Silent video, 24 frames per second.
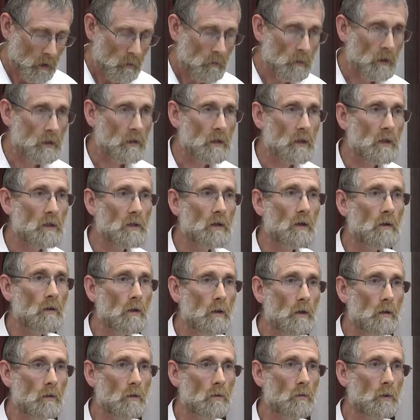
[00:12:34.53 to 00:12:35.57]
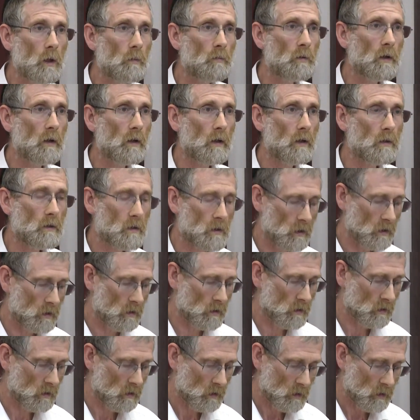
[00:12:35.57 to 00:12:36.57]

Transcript: but it is not represented,